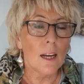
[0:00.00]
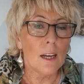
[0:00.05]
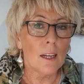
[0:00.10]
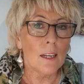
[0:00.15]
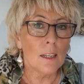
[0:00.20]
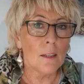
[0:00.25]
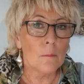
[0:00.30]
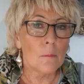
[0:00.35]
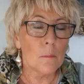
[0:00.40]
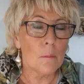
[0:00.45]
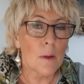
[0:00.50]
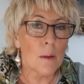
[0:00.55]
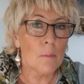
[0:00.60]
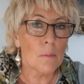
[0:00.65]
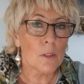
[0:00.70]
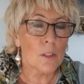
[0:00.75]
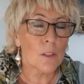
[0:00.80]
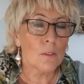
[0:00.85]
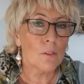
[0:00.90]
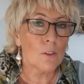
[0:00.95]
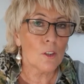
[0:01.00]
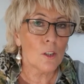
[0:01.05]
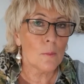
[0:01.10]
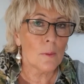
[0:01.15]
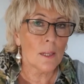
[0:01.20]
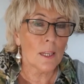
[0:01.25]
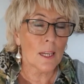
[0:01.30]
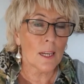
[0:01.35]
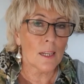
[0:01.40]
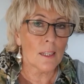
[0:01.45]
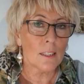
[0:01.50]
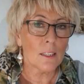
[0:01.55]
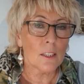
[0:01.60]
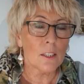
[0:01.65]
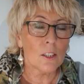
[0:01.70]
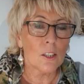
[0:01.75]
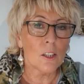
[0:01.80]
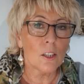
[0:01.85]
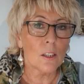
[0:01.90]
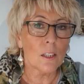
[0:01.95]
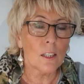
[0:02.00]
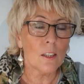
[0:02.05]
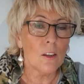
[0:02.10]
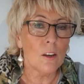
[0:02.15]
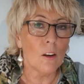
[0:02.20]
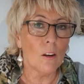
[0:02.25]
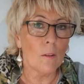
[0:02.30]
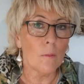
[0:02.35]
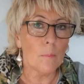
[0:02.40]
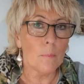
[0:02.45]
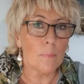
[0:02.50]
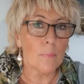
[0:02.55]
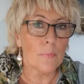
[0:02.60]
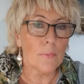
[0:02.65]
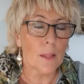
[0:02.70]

members of grooming gangs, certainly not.